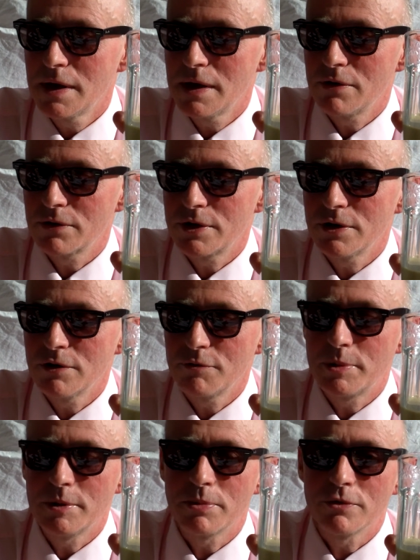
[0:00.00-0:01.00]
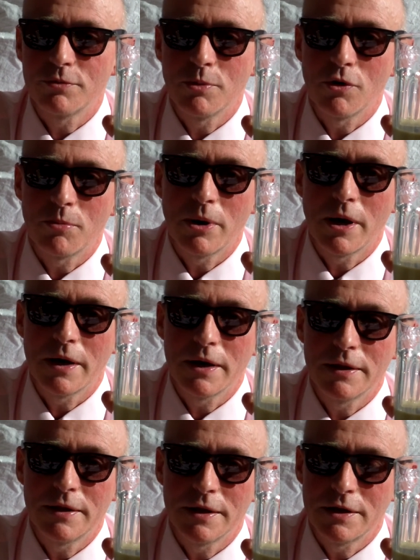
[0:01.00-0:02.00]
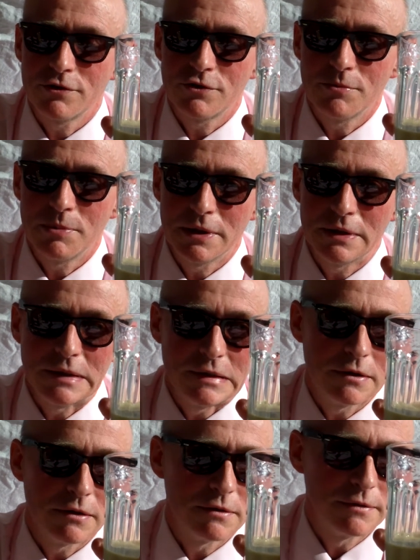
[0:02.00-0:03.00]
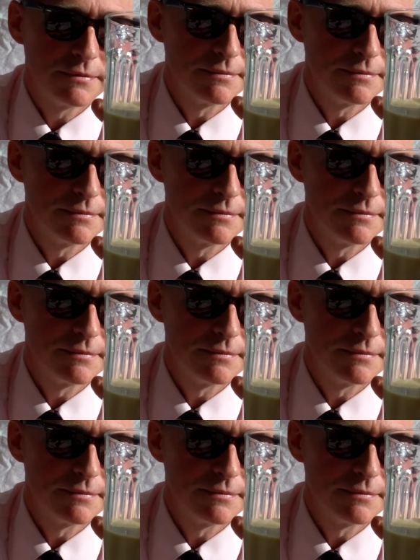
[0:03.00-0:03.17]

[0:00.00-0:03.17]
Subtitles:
I don't care if people smoke pot, I think it should be legal.